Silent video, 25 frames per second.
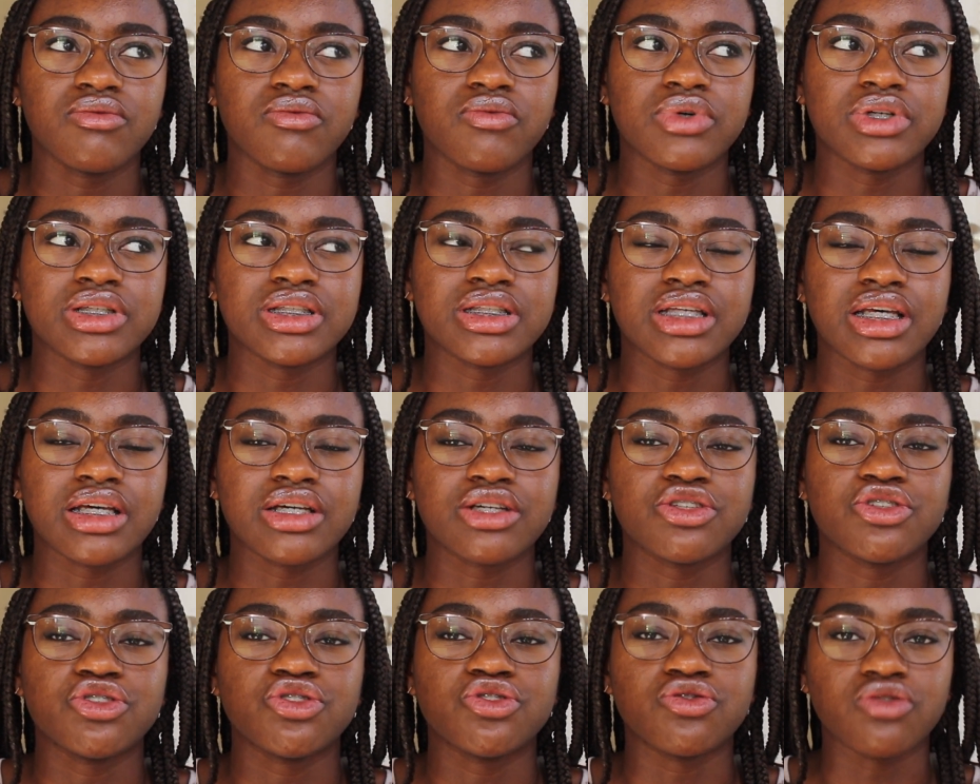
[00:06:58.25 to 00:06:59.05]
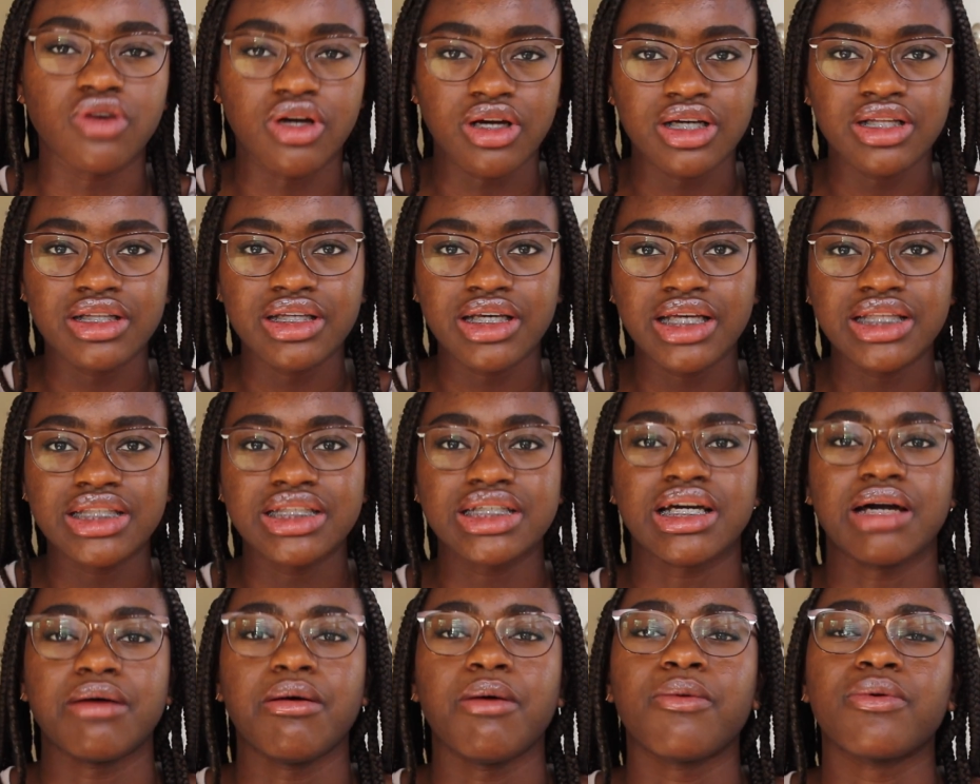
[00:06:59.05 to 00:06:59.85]
was like struggling
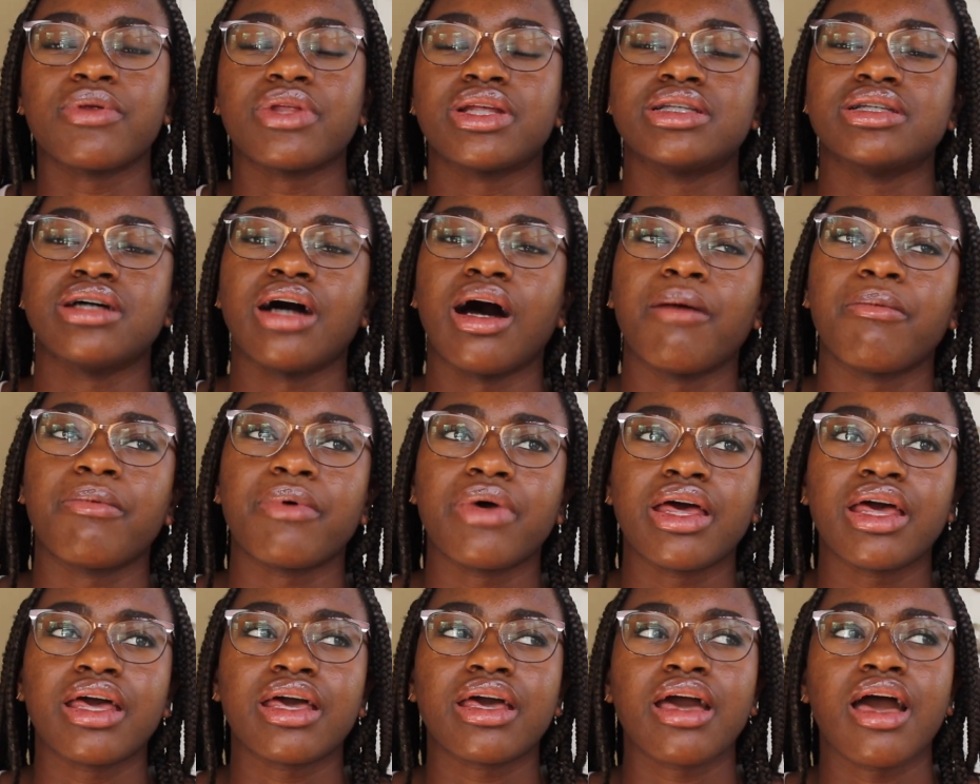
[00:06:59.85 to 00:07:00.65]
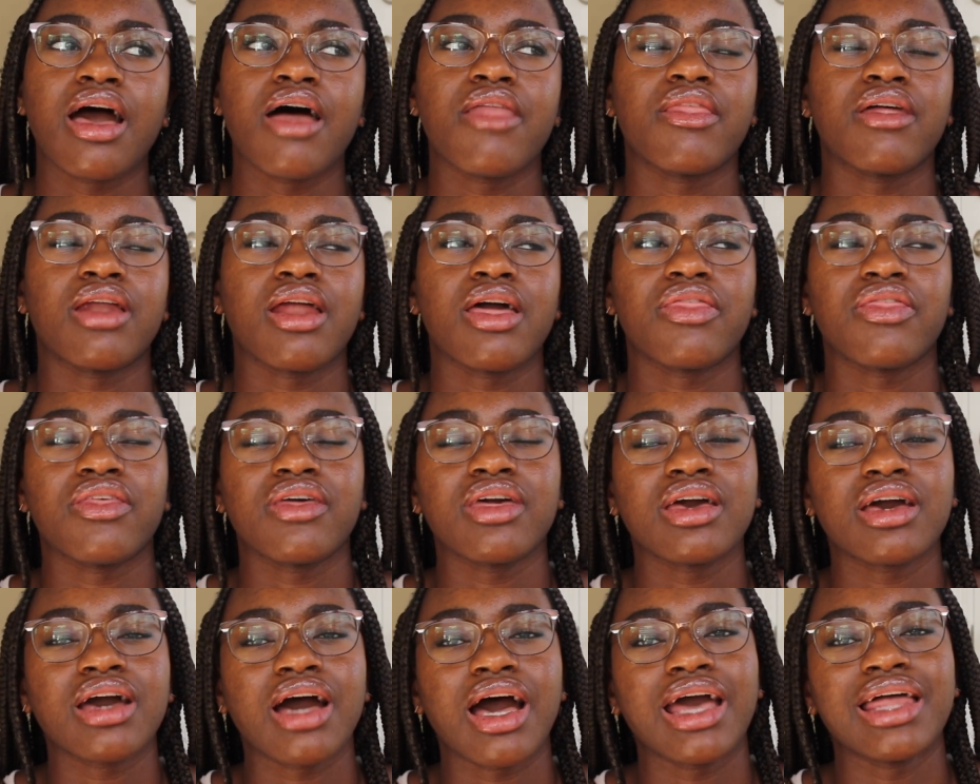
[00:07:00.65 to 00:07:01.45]
to come up with a topic, and then I
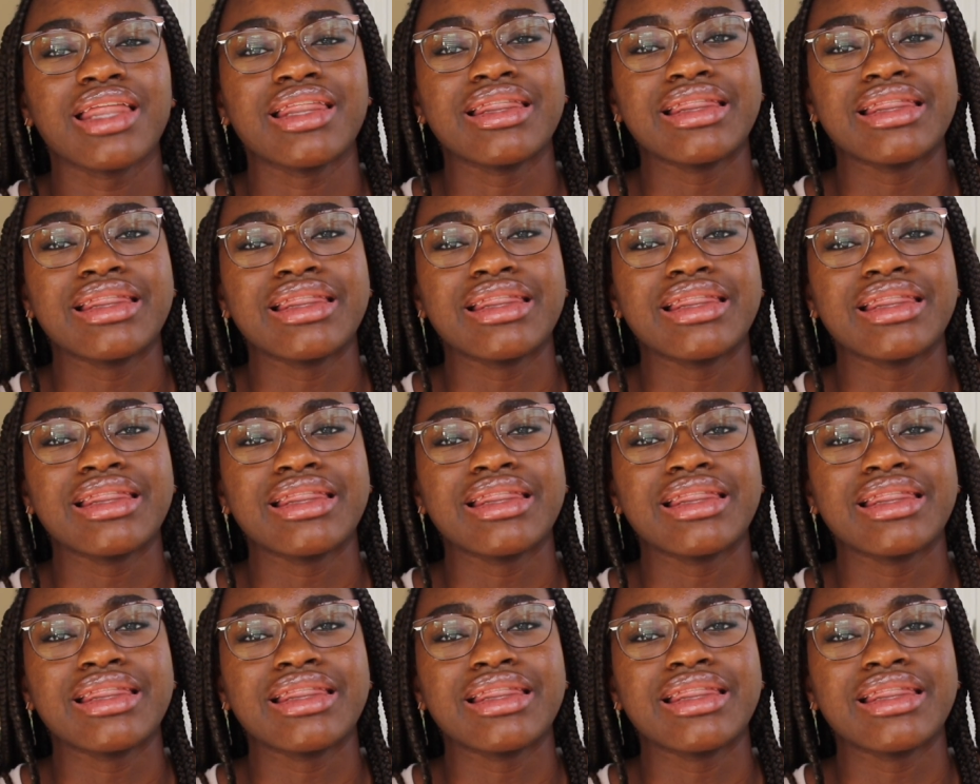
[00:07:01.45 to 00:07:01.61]
think I